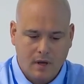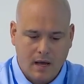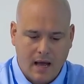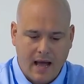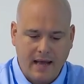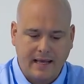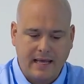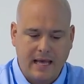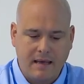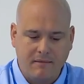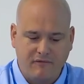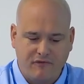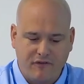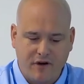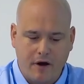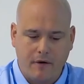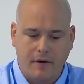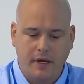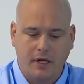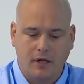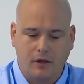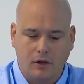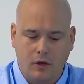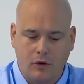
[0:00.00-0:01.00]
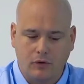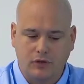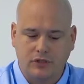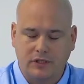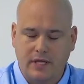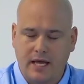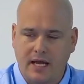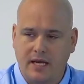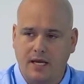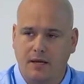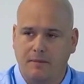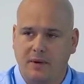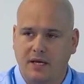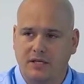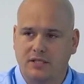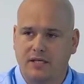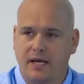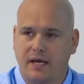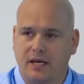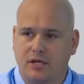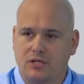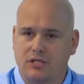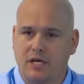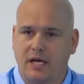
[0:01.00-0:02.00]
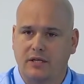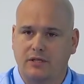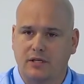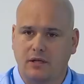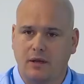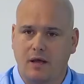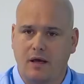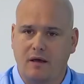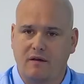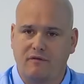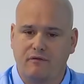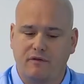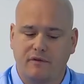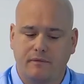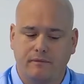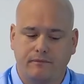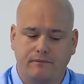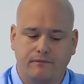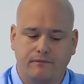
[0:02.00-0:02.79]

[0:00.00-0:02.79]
I came very close to ending my second chance at life.